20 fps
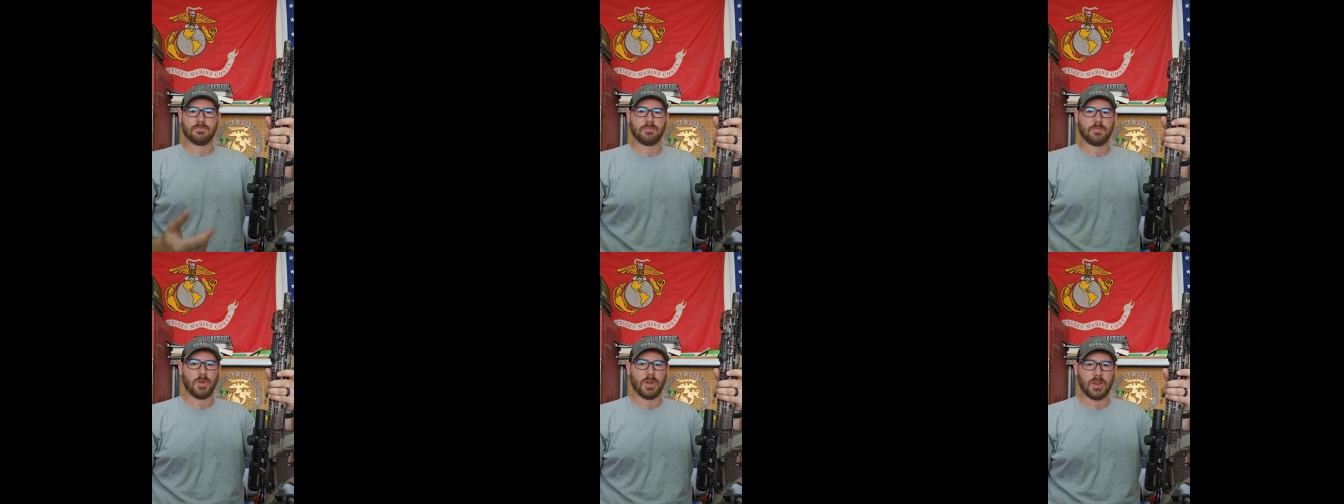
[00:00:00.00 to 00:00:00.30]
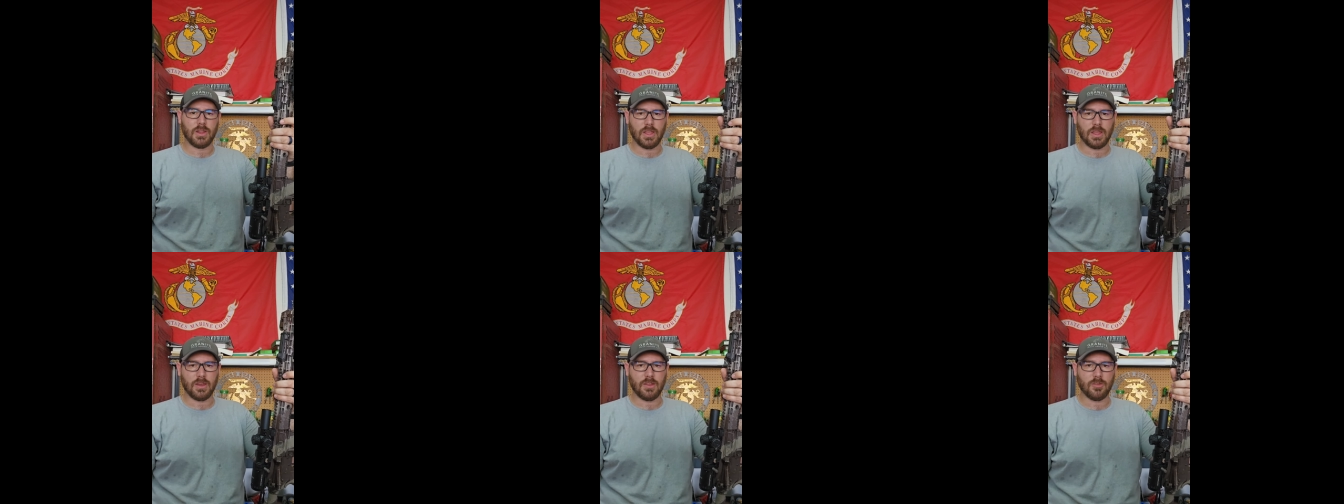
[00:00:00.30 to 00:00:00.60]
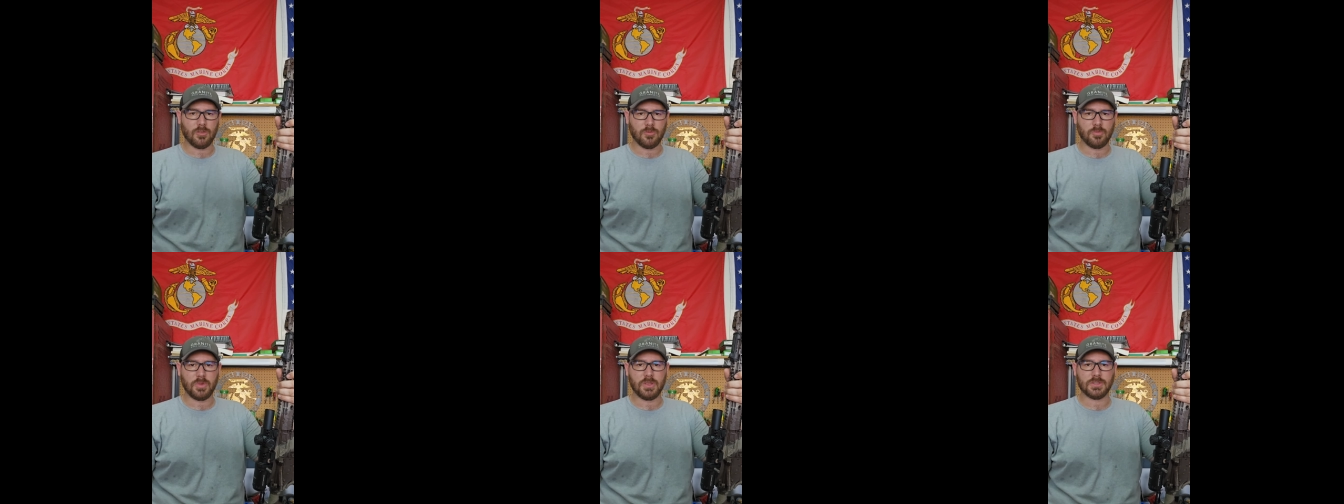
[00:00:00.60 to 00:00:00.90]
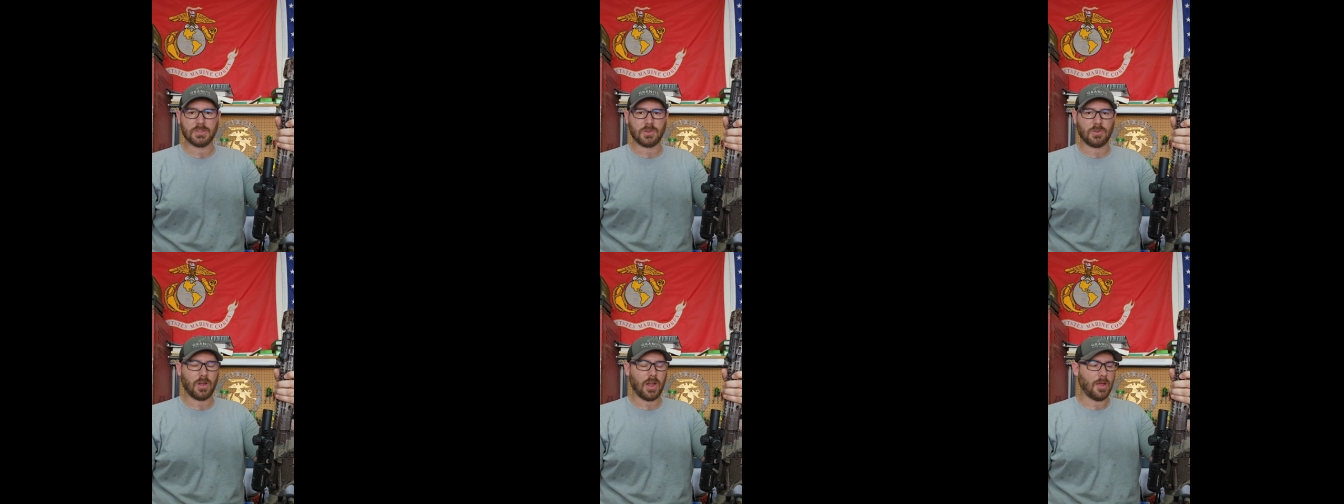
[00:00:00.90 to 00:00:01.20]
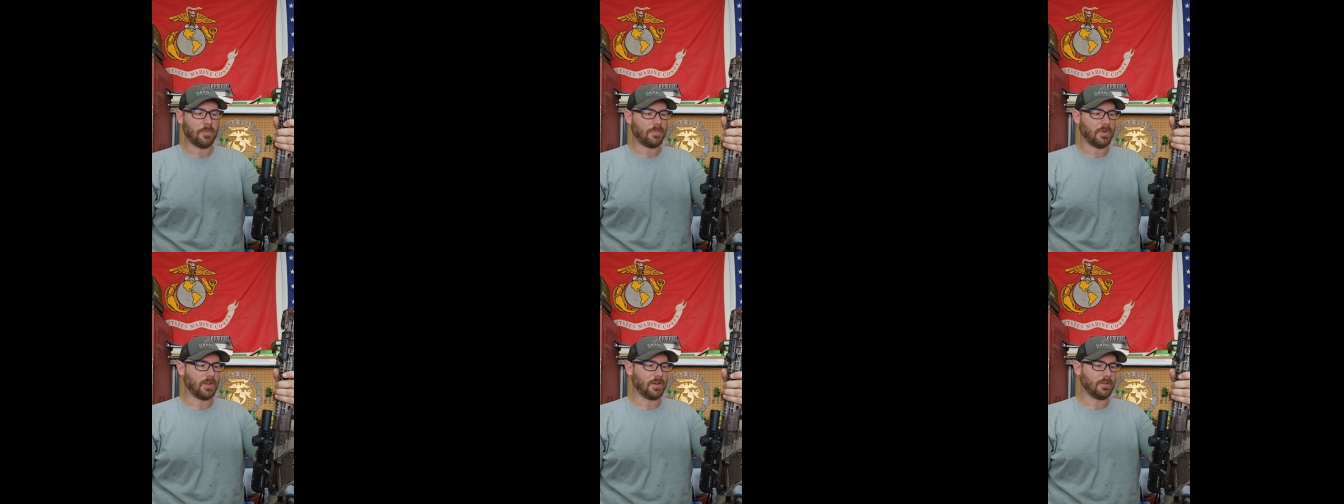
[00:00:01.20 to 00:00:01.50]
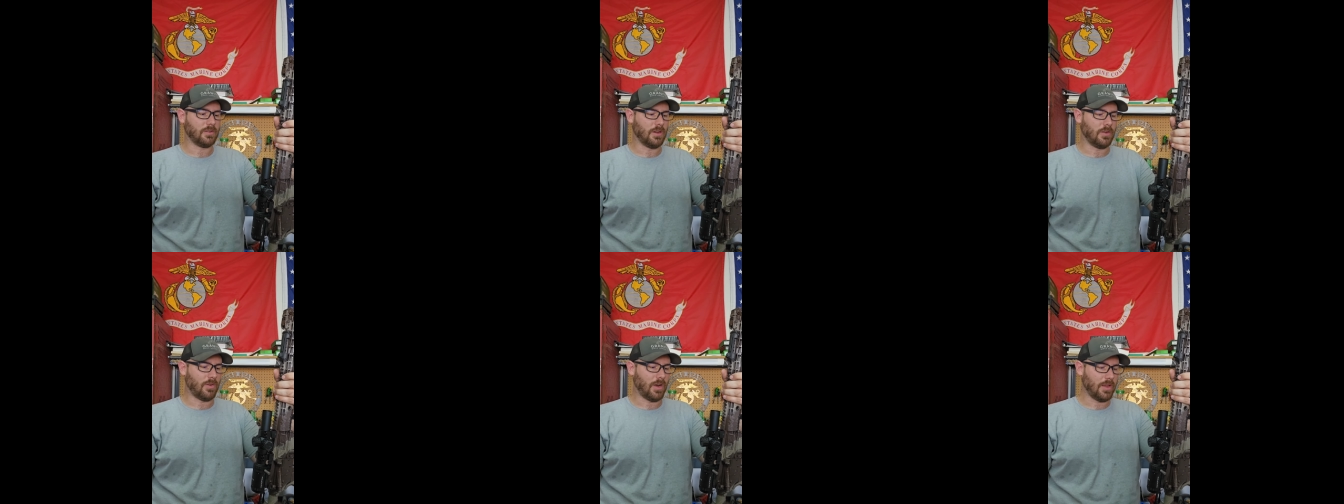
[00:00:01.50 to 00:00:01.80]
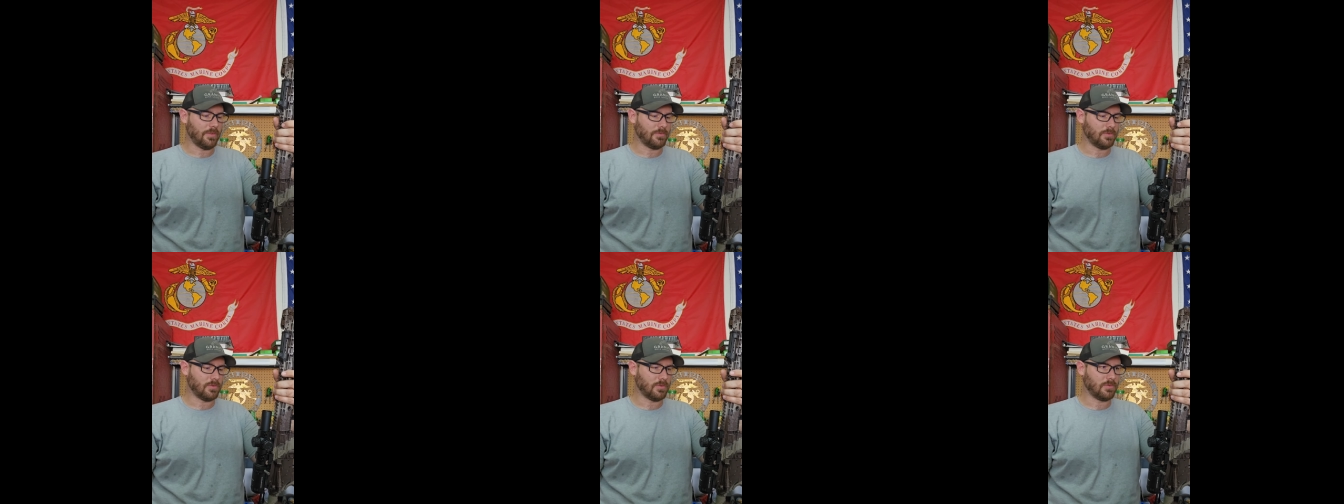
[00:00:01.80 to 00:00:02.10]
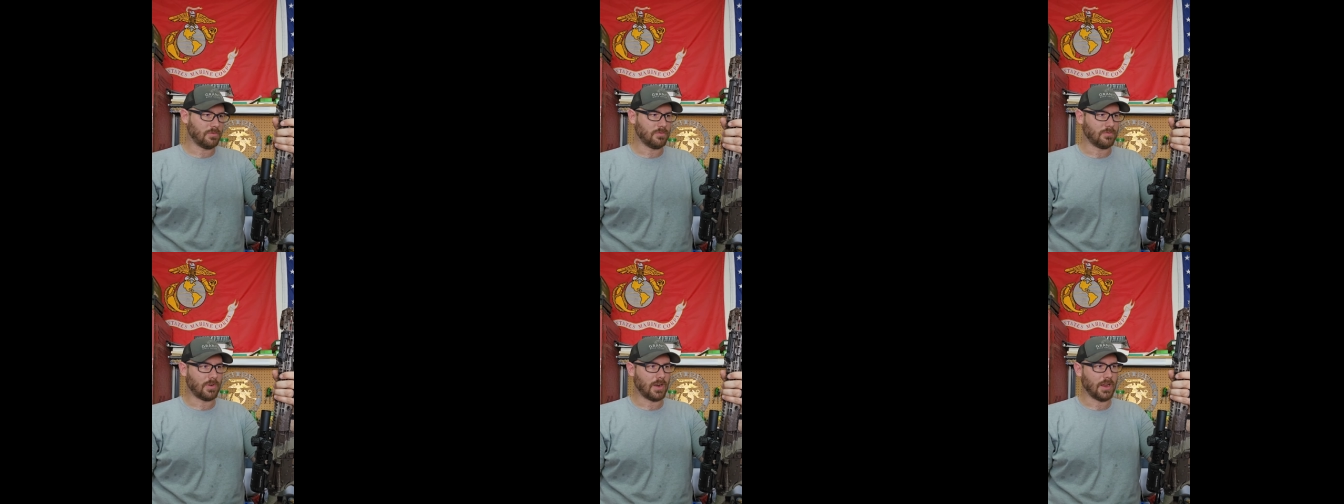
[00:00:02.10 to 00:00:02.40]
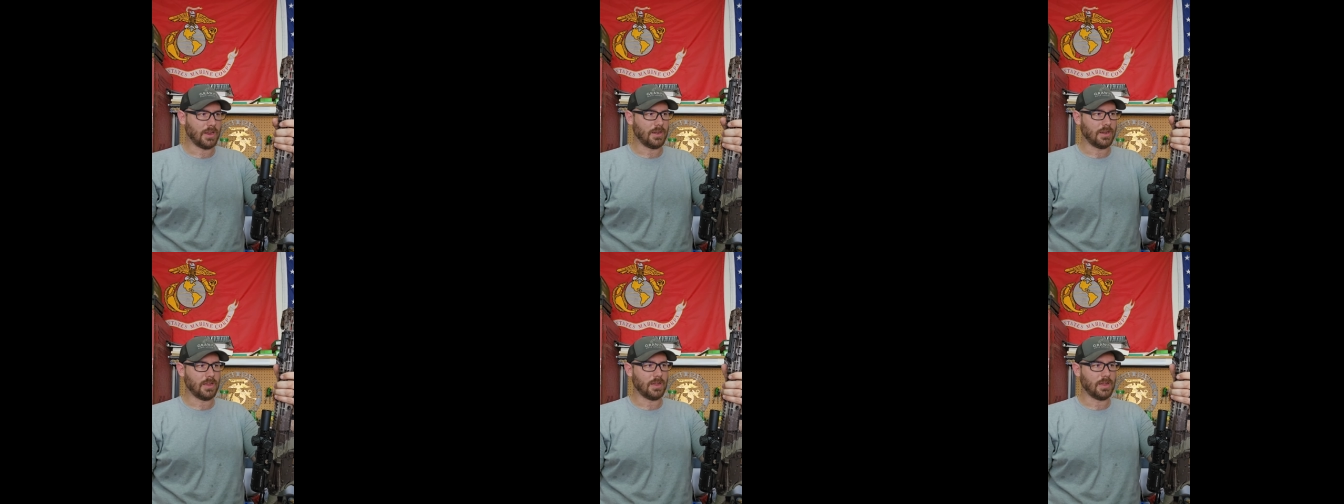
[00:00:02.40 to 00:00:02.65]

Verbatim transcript: putting any old piece of crap on a rifle, right?